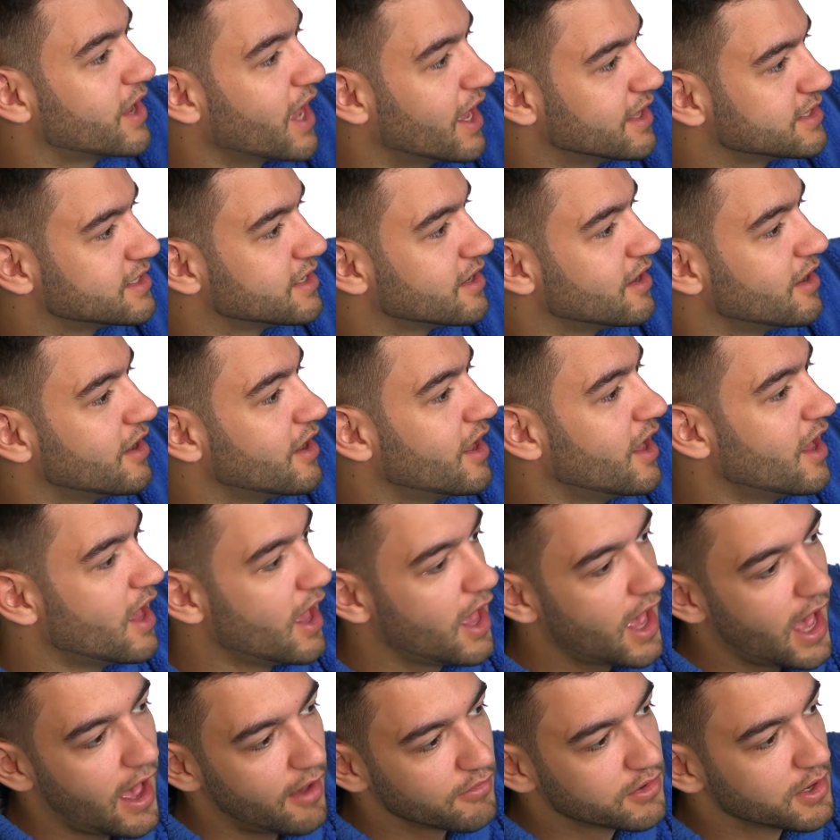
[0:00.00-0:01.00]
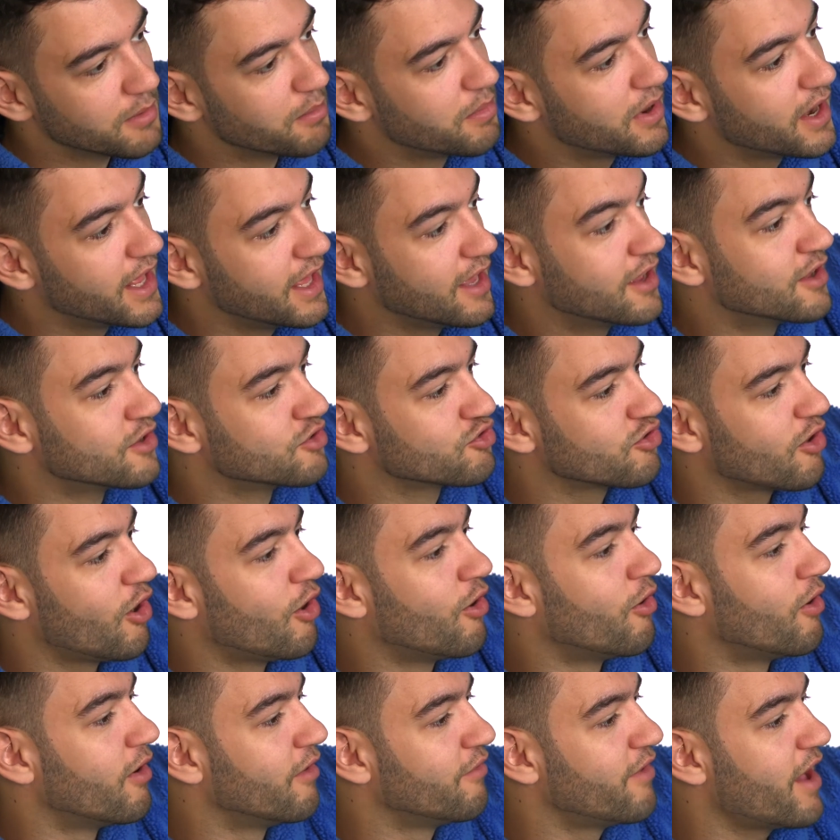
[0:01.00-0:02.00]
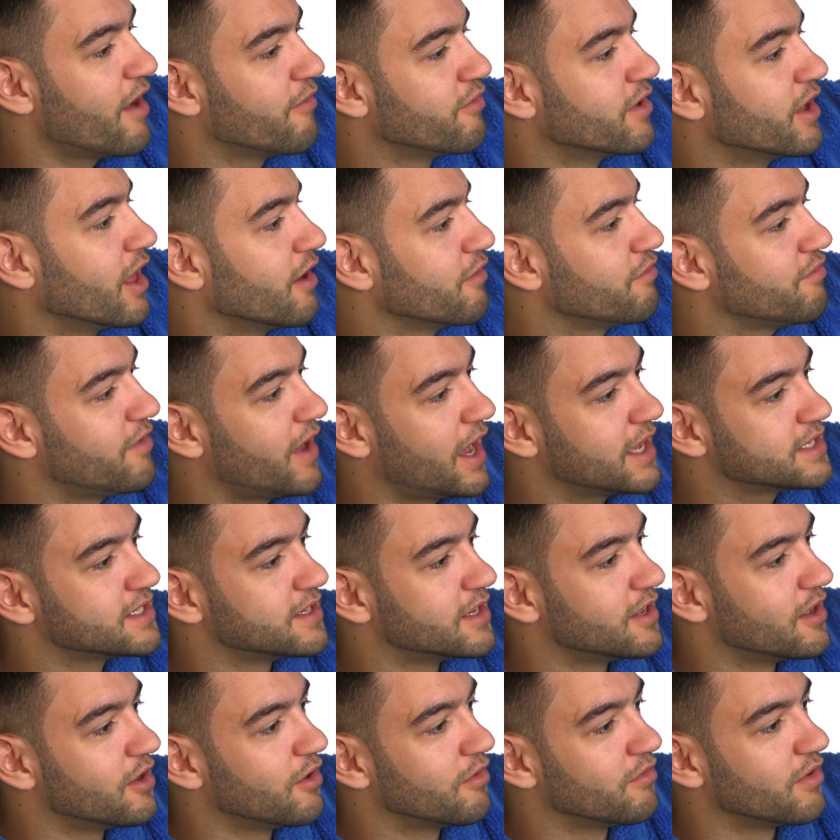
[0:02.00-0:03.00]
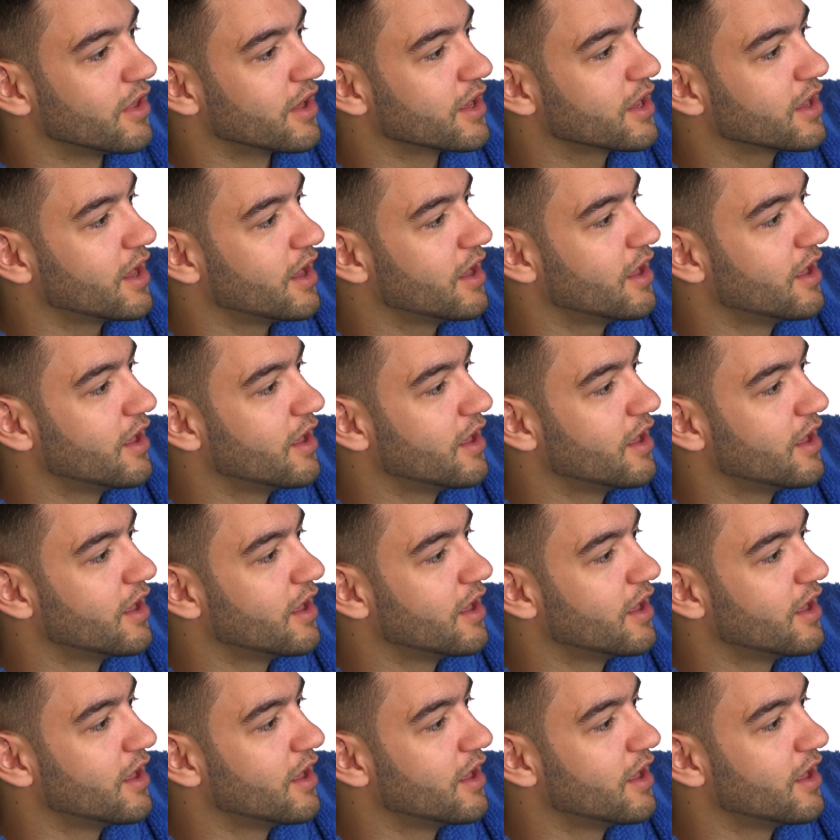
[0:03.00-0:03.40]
get to have complete control of every like facet of like